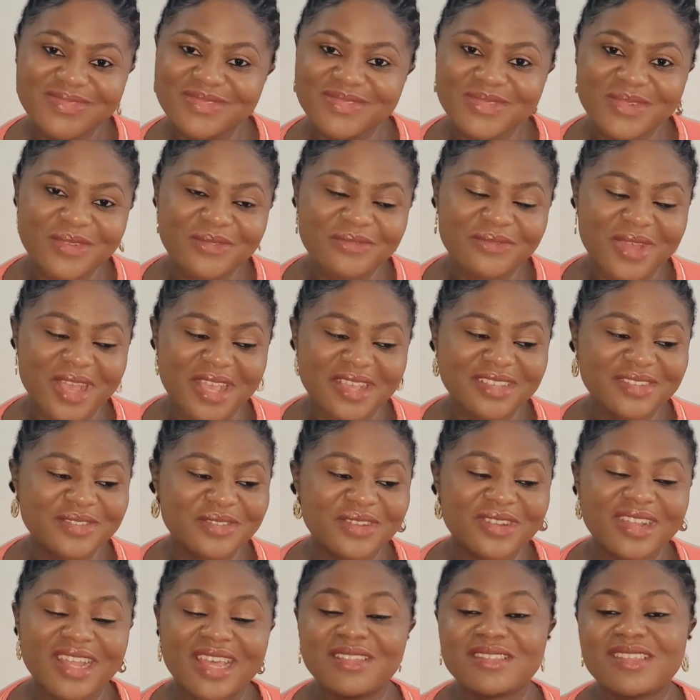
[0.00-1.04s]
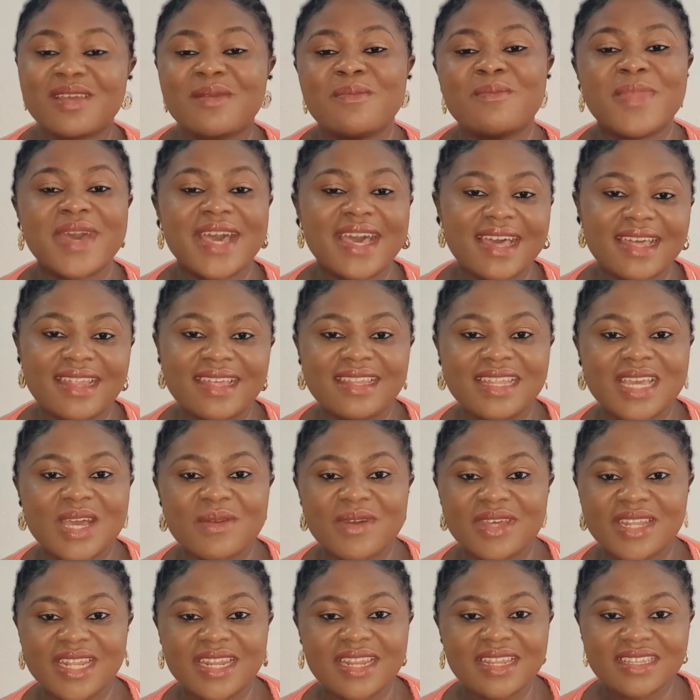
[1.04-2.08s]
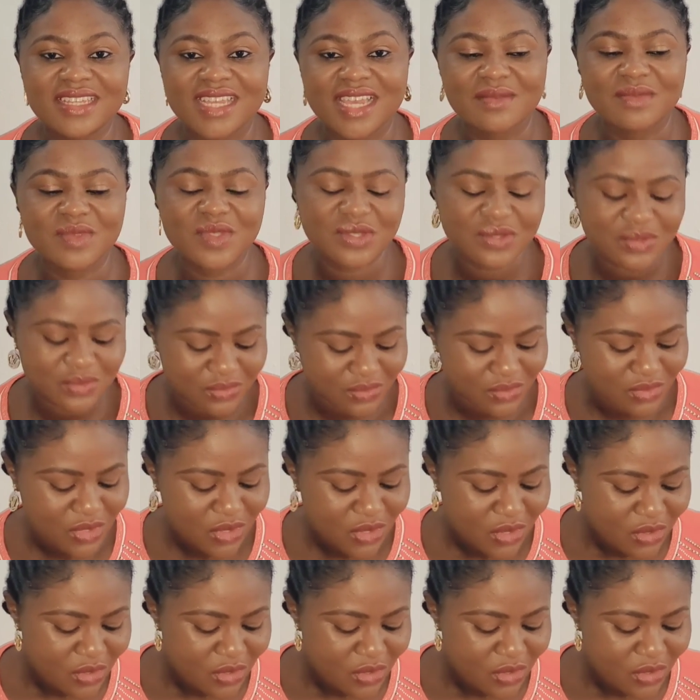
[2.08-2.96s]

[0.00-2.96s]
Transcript: run out and buy another one anytime soon.